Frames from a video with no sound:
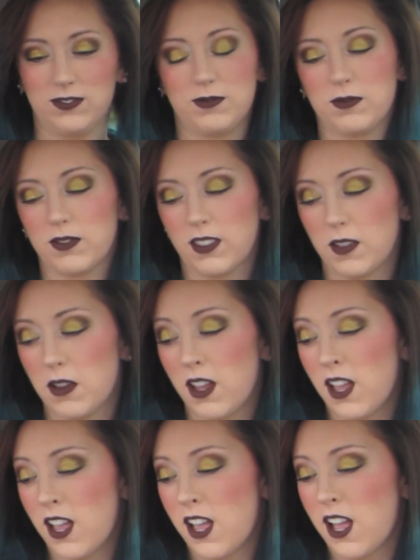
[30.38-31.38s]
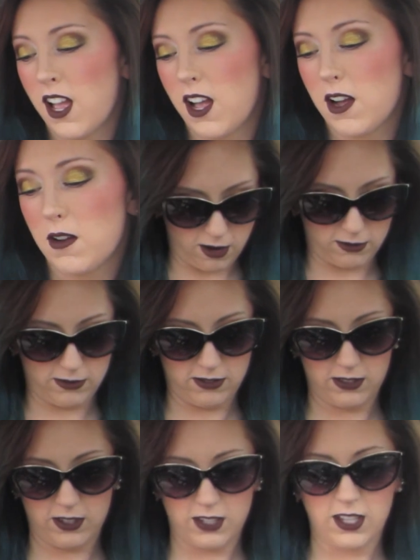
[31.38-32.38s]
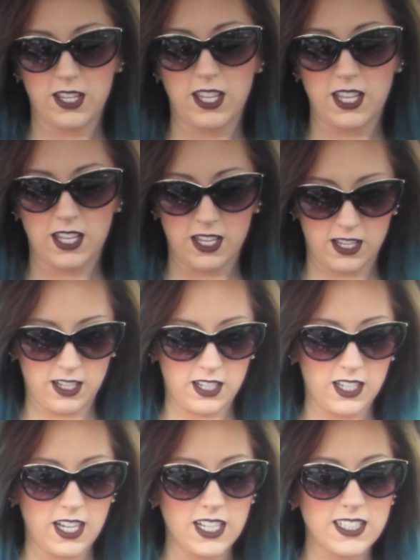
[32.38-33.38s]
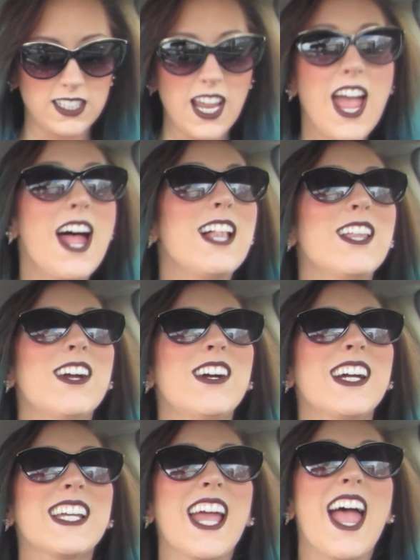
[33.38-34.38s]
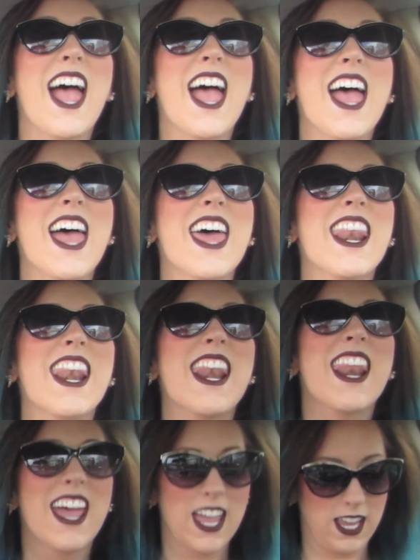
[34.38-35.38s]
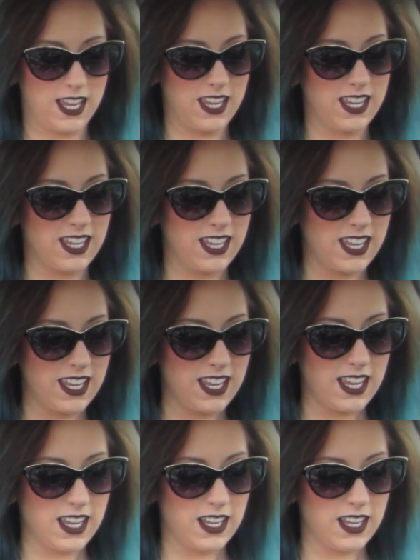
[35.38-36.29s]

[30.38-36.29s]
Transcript: Wait, I gotta grab my vlog camera. It's Taylor again. It's me again.